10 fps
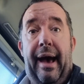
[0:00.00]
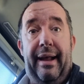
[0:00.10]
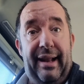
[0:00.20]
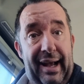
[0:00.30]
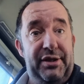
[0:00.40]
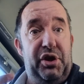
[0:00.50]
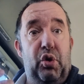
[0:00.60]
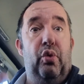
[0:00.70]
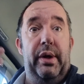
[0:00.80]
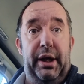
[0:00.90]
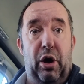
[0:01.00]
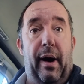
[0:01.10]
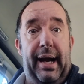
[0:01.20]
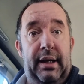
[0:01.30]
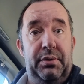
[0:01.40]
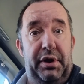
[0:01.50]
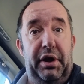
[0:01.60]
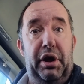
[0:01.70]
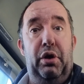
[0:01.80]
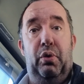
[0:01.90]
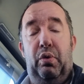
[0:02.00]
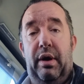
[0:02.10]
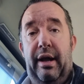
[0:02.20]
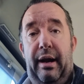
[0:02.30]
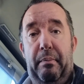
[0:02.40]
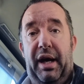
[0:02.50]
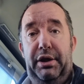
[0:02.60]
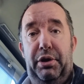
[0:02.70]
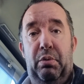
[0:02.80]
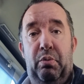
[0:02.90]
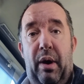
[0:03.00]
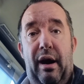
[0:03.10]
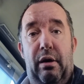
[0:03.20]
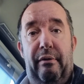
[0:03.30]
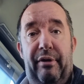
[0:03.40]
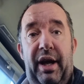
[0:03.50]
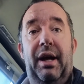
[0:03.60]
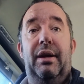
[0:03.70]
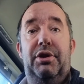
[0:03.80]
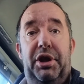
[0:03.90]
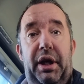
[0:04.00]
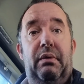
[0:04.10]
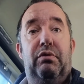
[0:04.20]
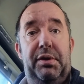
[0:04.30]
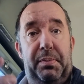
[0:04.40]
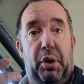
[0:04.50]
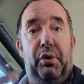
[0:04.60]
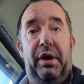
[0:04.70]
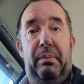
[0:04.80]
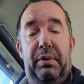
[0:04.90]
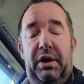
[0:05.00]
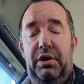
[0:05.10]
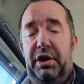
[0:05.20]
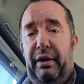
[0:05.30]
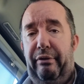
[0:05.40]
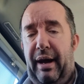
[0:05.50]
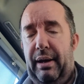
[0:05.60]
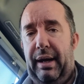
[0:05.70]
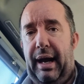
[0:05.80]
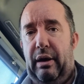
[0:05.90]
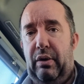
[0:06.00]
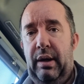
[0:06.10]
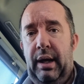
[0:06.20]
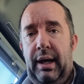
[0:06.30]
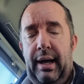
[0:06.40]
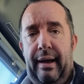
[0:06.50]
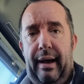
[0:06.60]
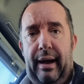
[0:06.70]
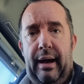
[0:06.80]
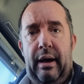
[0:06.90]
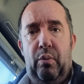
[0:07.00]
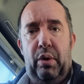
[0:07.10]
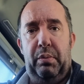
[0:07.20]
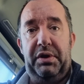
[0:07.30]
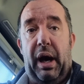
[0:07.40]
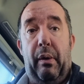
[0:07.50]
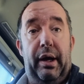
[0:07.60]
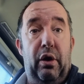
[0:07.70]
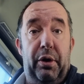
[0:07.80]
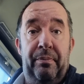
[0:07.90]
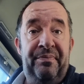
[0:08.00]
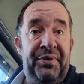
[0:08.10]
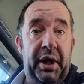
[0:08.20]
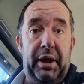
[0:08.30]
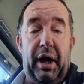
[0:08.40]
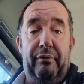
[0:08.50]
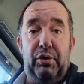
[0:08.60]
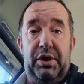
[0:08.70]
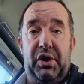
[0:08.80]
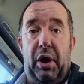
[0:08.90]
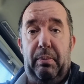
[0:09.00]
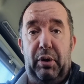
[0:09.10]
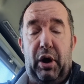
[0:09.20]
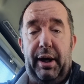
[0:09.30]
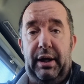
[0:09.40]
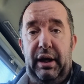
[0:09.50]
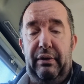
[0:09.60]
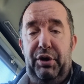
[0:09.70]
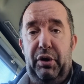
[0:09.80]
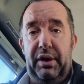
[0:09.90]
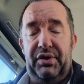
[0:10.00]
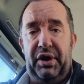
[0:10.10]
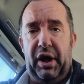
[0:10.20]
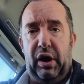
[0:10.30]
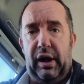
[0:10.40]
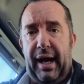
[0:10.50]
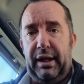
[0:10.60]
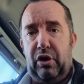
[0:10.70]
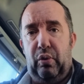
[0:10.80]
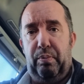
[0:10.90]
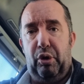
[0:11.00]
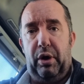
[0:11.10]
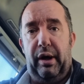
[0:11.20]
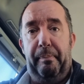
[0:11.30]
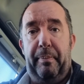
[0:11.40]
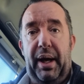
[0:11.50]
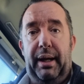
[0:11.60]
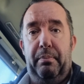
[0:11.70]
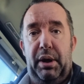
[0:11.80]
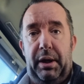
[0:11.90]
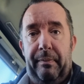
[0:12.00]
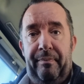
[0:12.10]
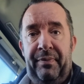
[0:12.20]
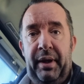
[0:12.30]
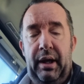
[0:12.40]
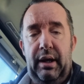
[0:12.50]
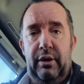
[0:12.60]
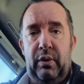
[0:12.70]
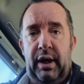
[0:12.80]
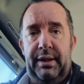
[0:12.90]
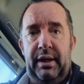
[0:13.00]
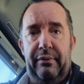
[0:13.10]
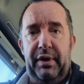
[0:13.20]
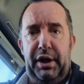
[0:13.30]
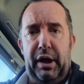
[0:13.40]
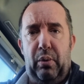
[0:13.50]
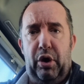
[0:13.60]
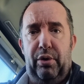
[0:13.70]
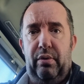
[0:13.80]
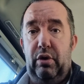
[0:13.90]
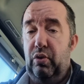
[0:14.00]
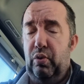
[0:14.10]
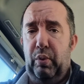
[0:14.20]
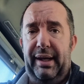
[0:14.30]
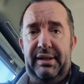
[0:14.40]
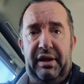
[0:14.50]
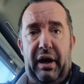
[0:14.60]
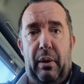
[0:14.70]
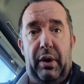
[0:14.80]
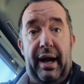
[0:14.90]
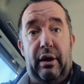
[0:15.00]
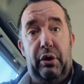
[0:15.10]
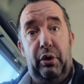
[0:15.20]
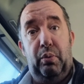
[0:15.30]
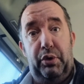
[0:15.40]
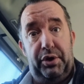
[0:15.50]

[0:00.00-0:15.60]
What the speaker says: And that story got out to you, and it made you aware of it, and she responded because she found out what was going on. Another example I can give you, there's a young lad called Brooklyn Peekman, who I did a video on weeks ago now, who